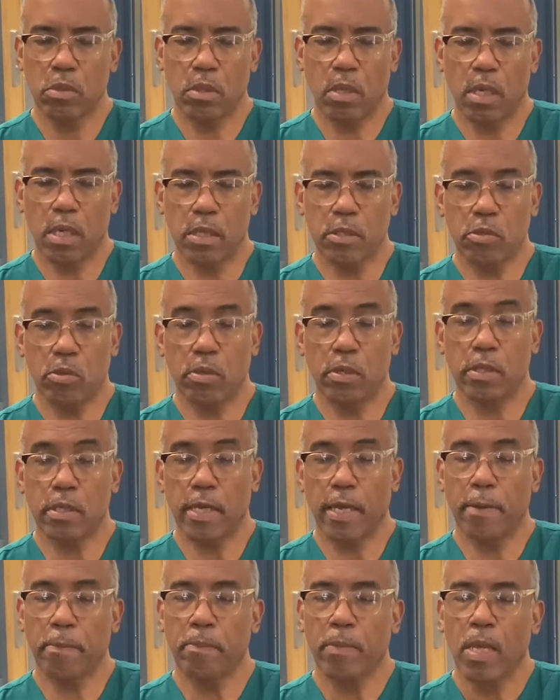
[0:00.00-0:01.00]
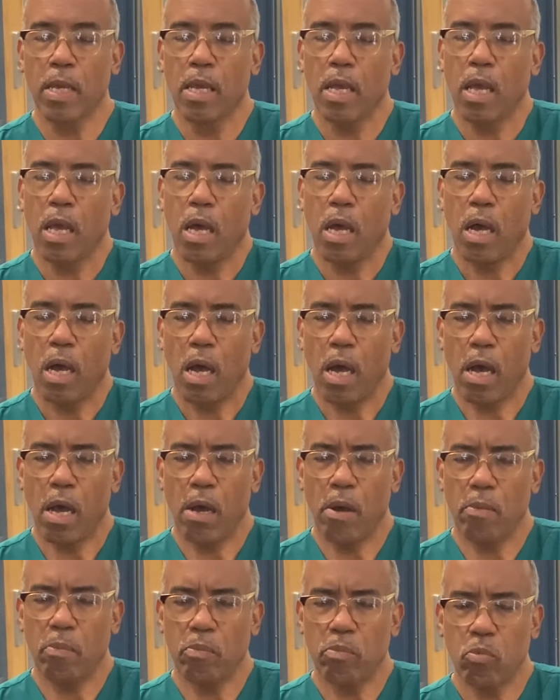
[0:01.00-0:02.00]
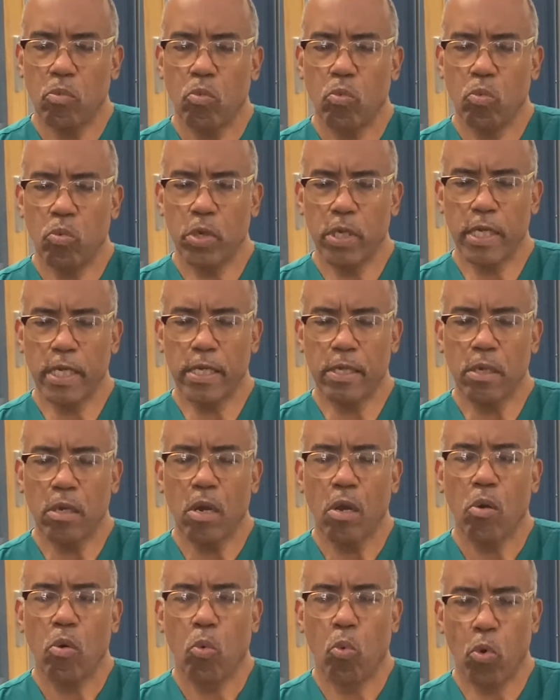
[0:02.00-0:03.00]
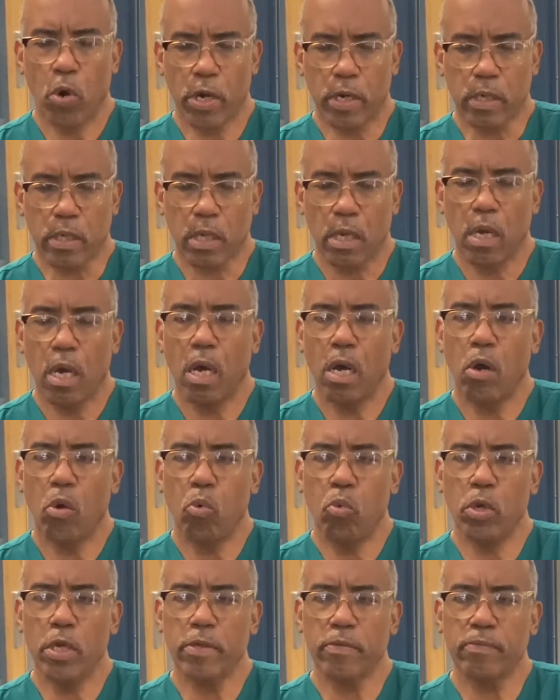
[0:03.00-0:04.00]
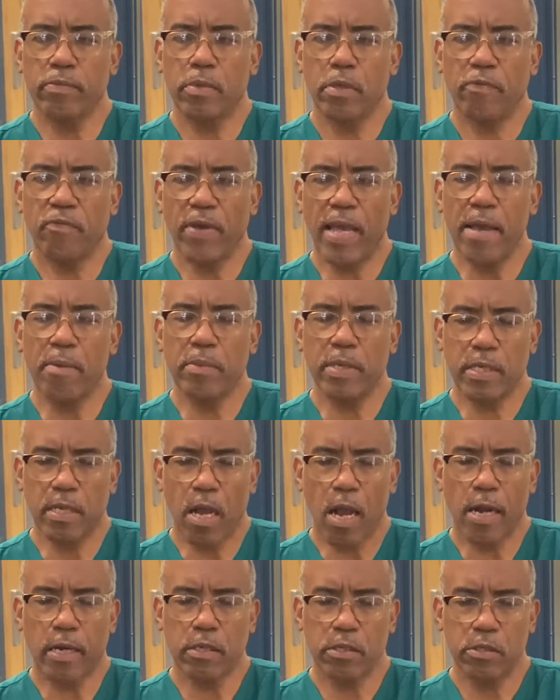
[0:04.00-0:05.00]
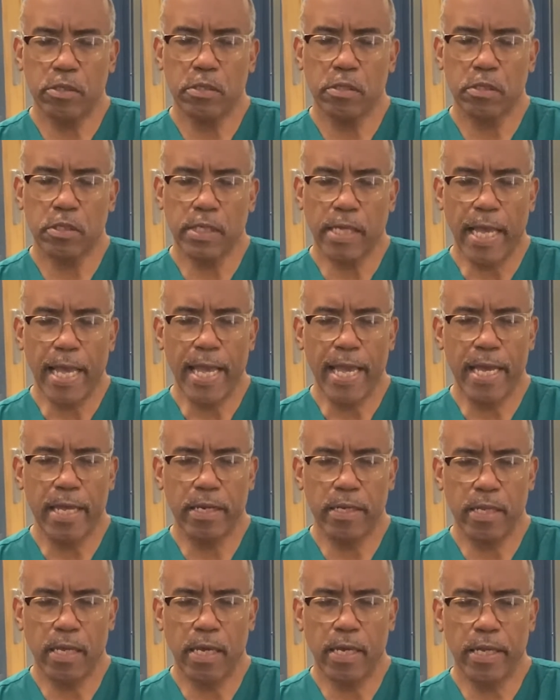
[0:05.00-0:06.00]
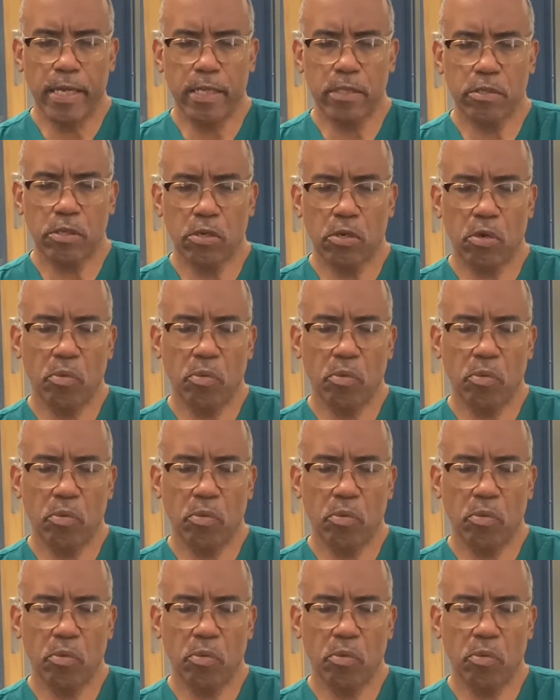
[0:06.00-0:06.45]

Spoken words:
sort of thing. We work with the family doctor and internal